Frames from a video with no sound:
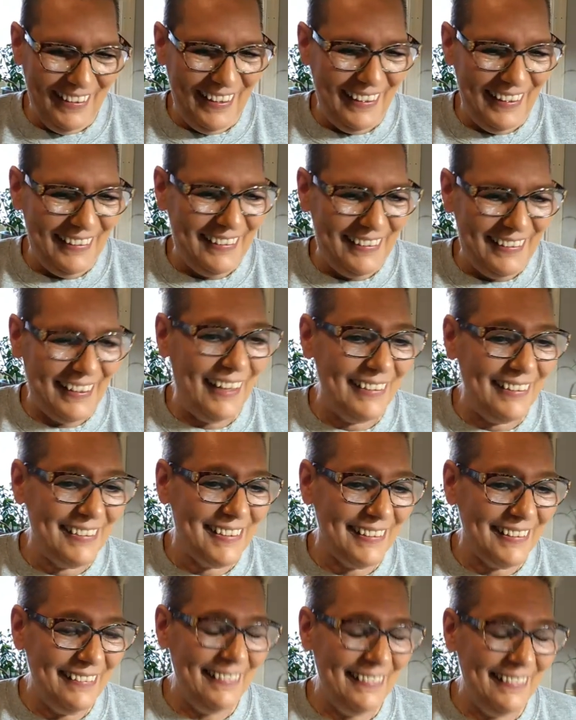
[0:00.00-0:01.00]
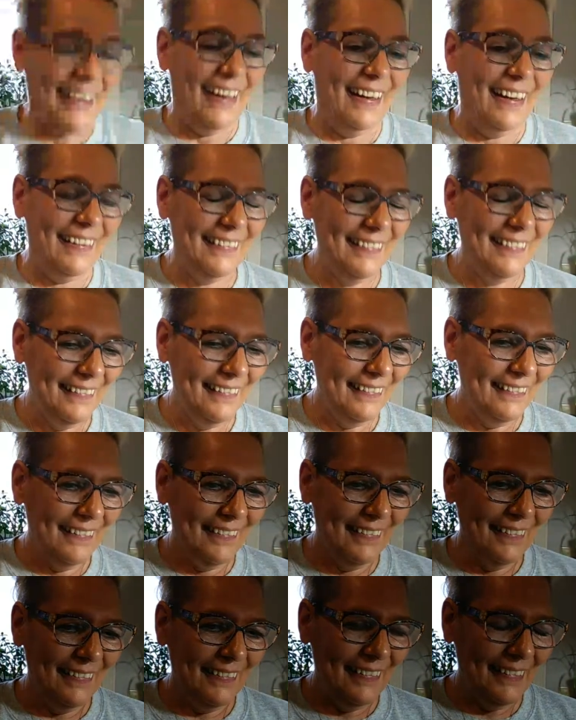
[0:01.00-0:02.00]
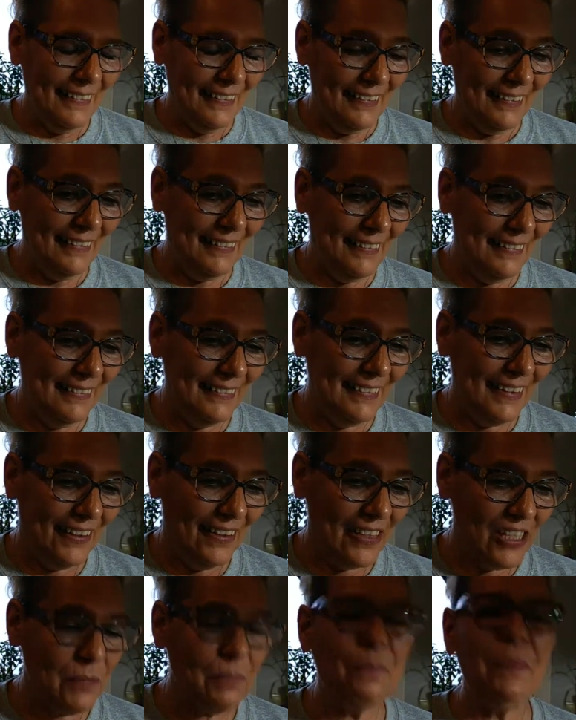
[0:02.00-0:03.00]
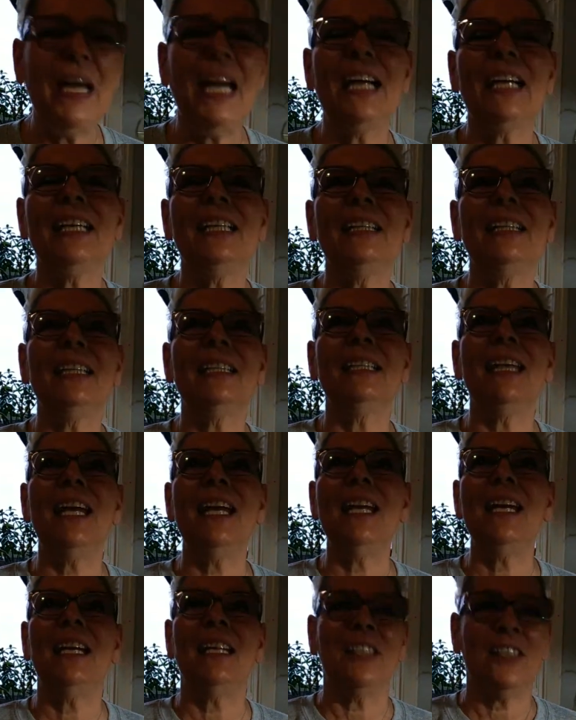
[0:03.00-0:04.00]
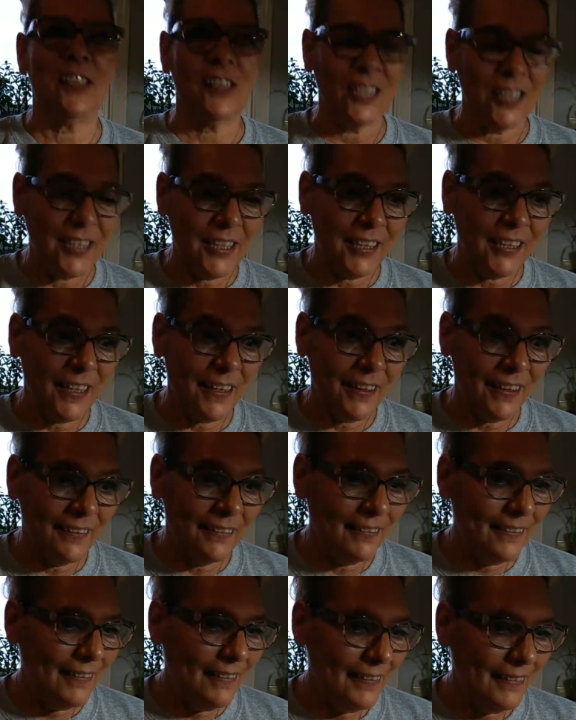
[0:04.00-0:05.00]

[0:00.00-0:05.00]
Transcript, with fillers: I can't do that. Oh gosh, back in the day, I sure could have though.